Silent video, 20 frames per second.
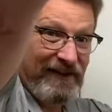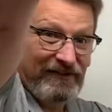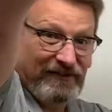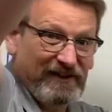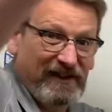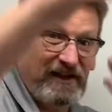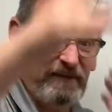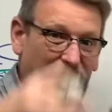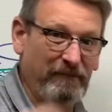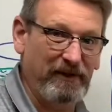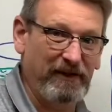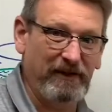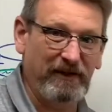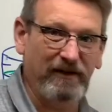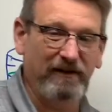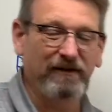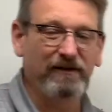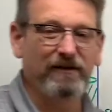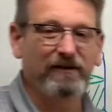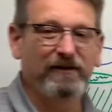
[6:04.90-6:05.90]
that
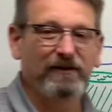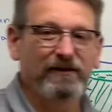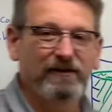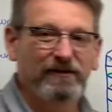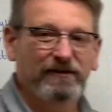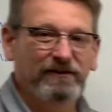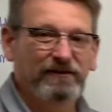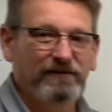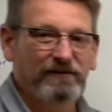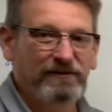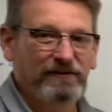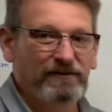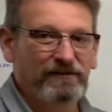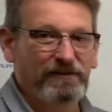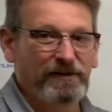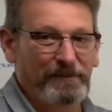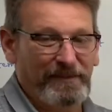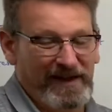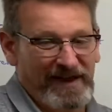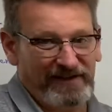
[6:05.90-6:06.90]
big,
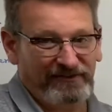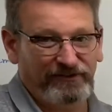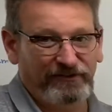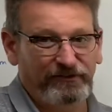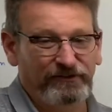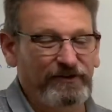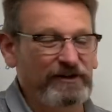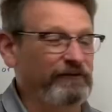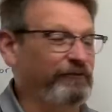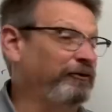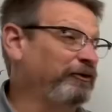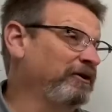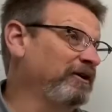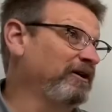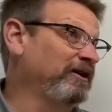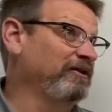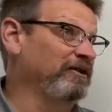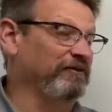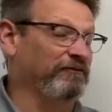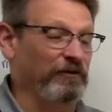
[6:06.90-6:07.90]
the mass is
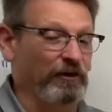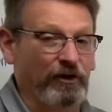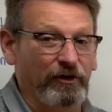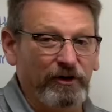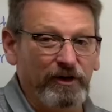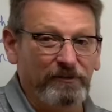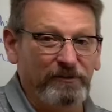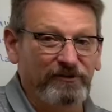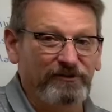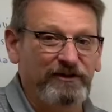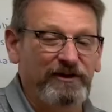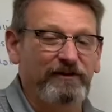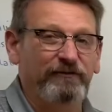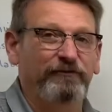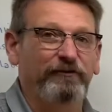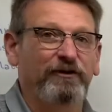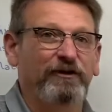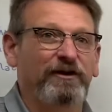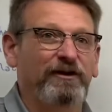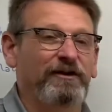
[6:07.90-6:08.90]
different, the volume is
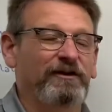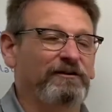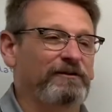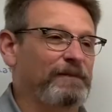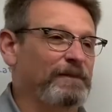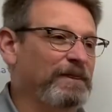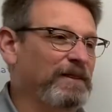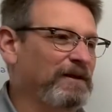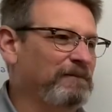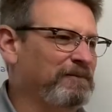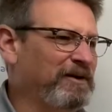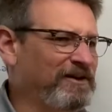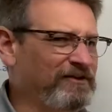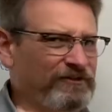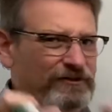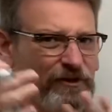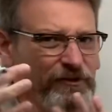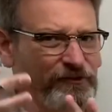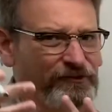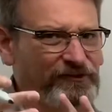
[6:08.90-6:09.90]
different, but it's
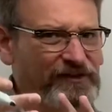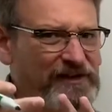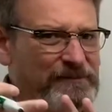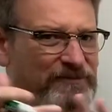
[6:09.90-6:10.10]
still the same